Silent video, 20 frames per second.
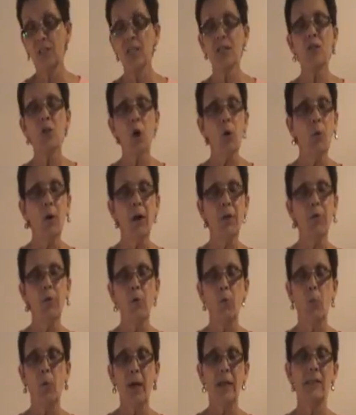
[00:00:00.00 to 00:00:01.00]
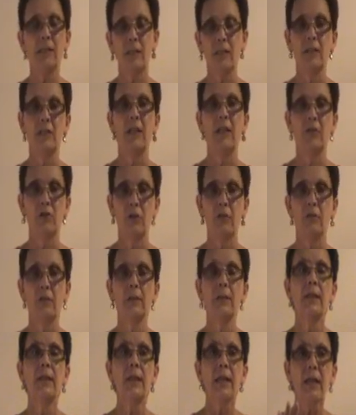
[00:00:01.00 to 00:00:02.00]
There's no other waste collector
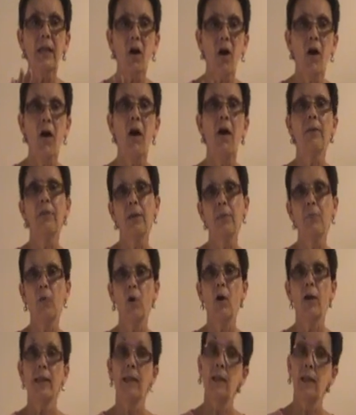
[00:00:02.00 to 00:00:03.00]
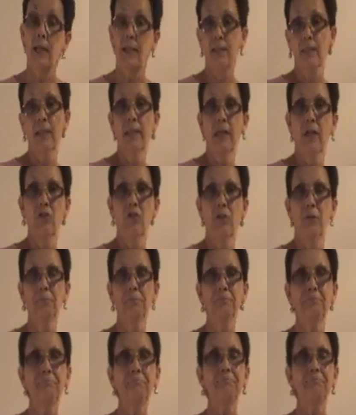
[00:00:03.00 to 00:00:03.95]
on the market like the Catch-It.